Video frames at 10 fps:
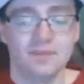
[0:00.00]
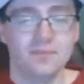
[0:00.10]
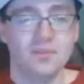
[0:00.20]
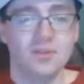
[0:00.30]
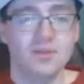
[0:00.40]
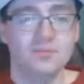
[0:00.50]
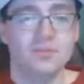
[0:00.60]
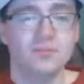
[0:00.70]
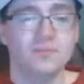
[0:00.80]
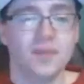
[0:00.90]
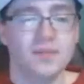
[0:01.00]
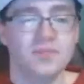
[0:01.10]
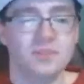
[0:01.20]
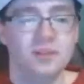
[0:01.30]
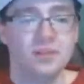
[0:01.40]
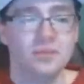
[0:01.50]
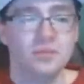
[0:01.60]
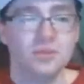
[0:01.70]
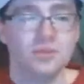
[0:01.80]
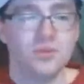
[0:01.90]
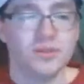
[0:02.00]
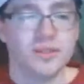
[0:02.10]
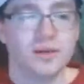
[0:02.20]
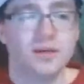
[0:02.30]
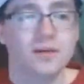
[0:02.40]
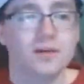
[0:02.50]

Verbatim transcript: Beautiful. Absolutely beautiful right there.